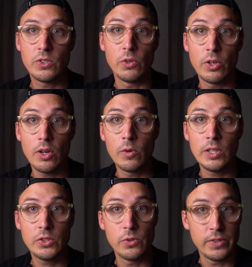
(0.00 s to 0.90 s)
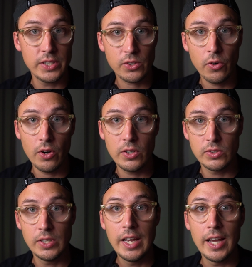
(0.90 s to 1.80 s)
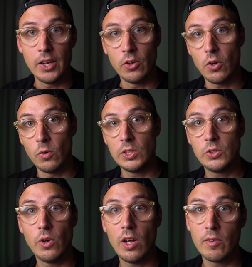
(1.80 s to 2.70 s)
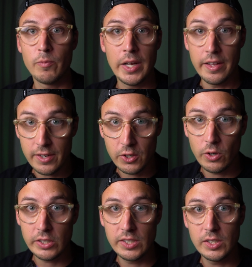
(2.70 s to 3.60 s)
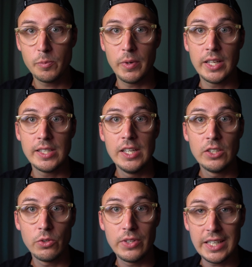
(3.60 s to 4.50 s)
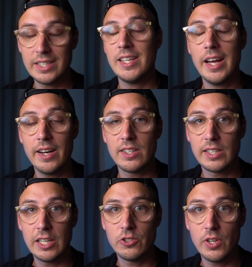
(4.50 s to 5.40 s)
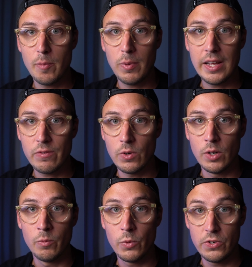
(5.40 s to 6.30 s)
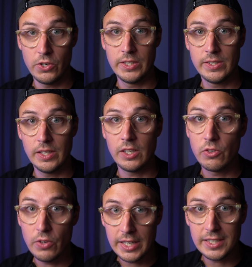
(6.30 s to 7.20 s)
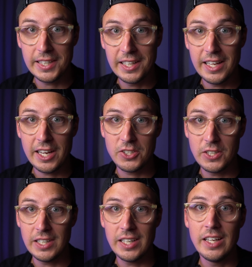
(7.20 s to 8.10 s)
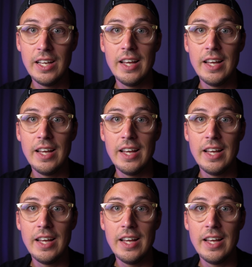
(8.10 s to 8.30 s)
So not only to this course and not only to all of my other courses, but to the entire Skillshare platform, which is a great deal actually.